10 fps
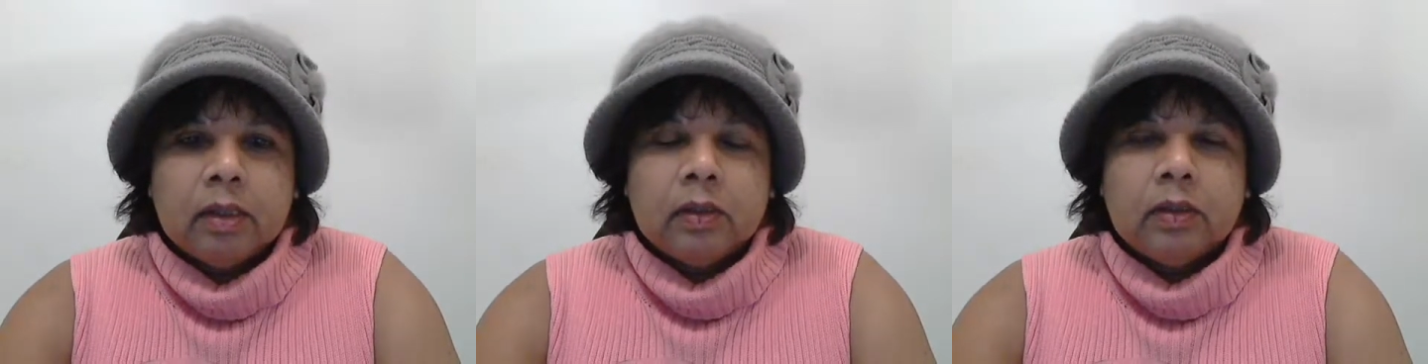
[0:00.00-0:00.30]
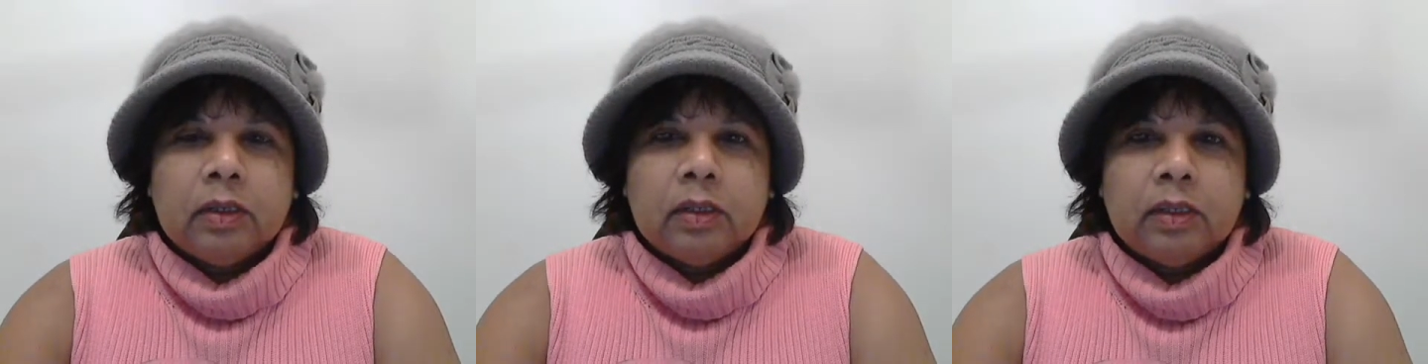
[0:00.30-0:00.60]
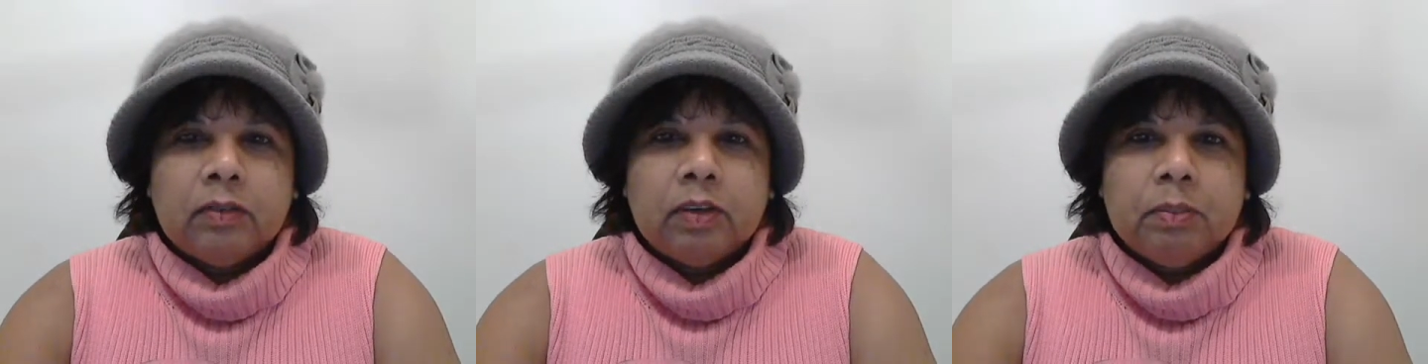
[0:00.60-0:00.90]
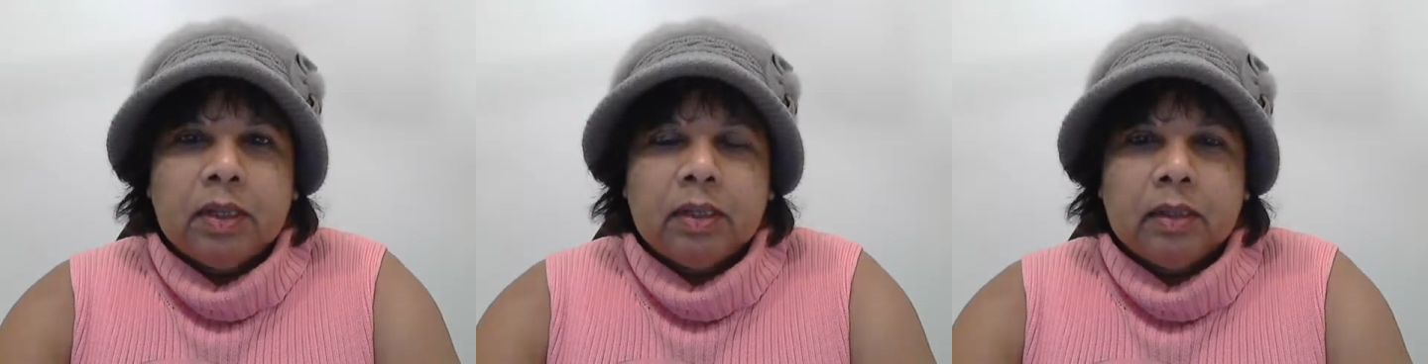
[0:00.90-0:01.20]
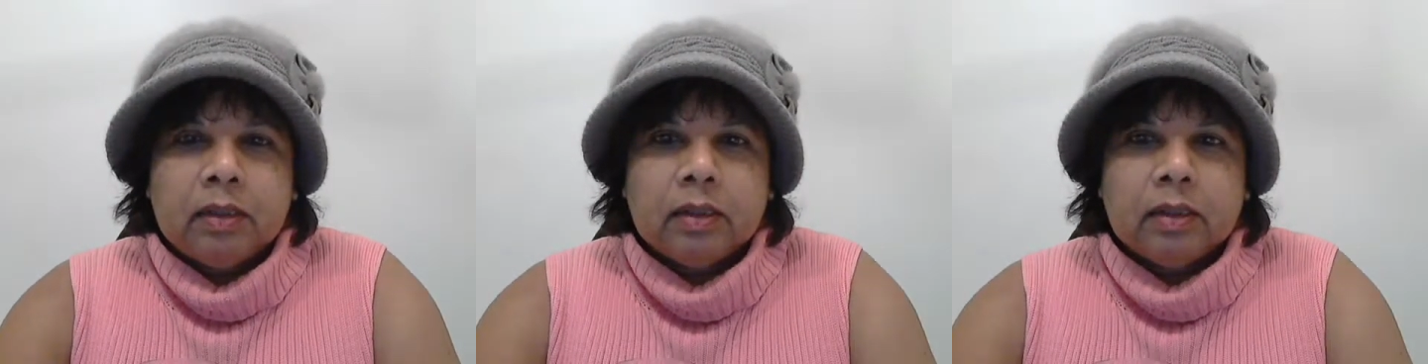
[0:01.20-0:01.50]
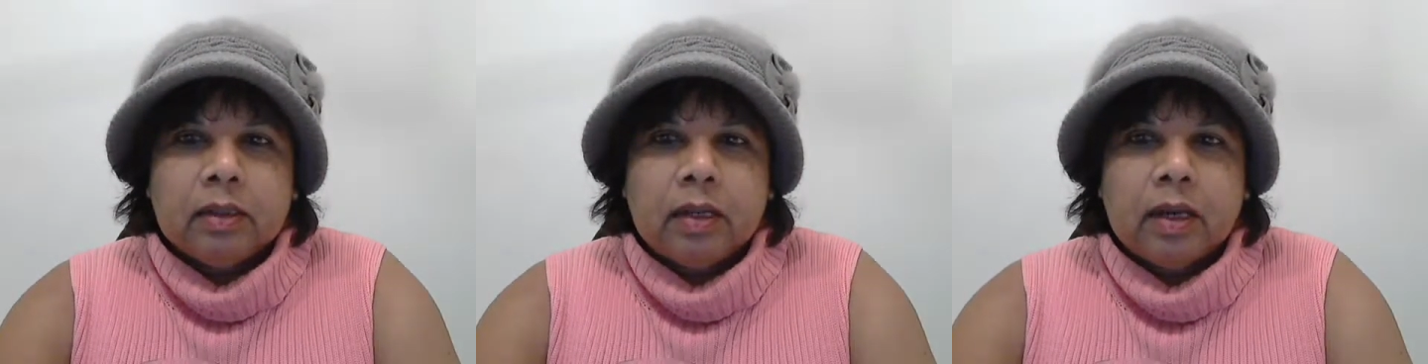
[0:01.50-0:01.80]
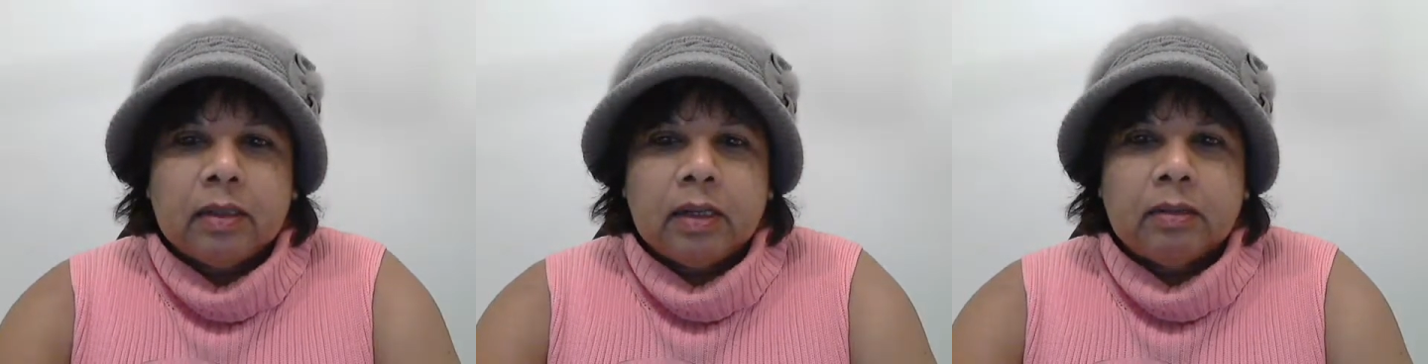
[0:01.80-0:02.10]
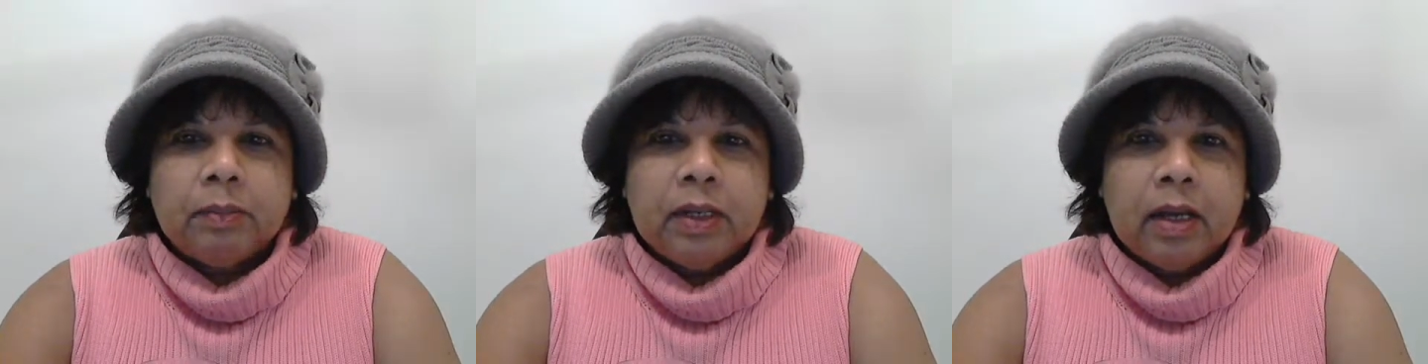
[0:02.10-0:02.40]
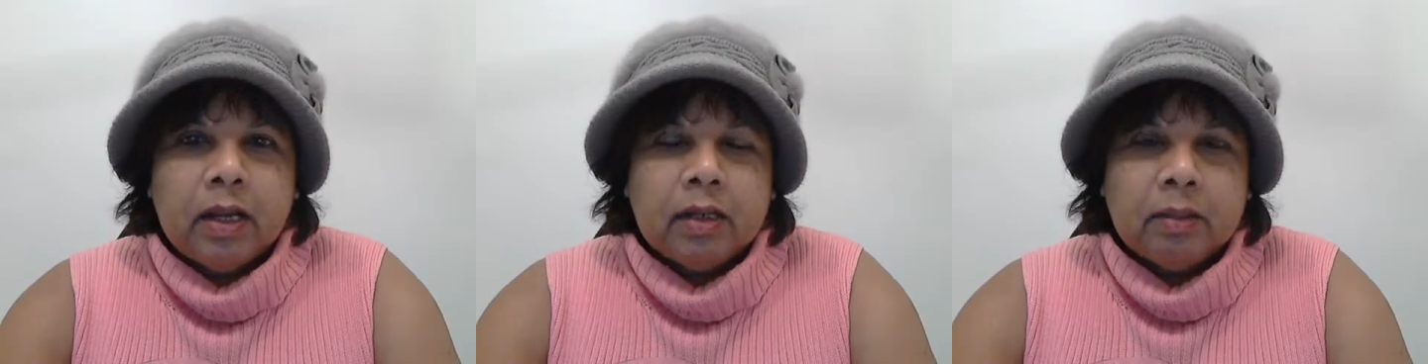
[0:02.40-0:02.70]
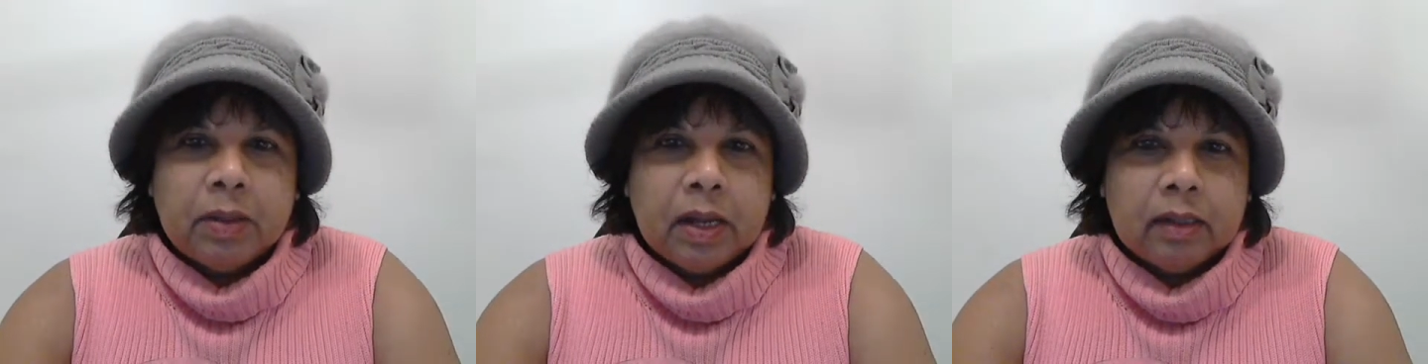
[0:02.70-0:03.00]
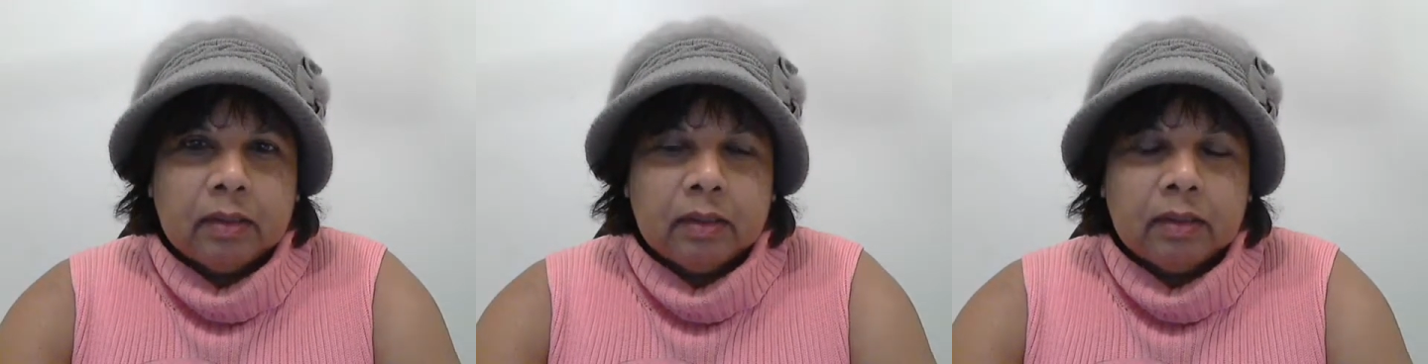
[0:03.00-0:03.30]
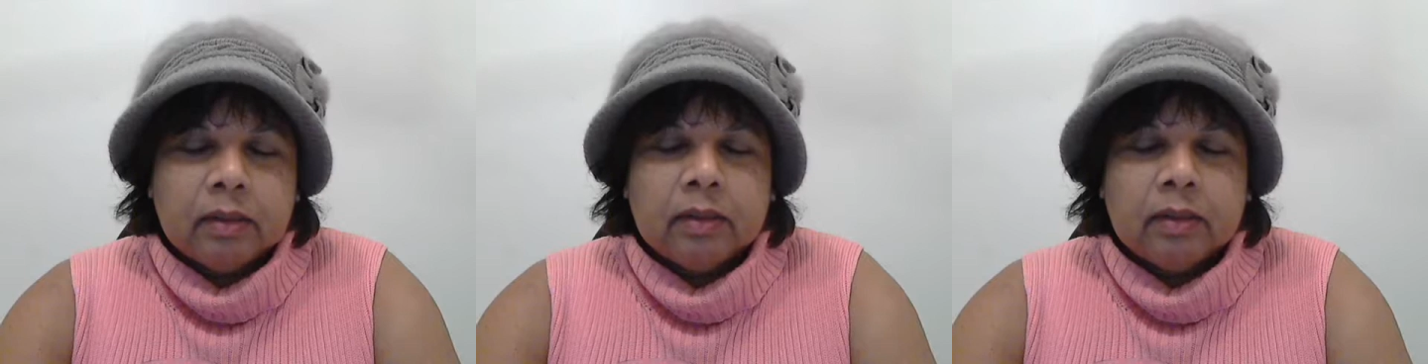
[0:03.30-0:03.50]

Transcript: So there are several meetings that's been held in the past.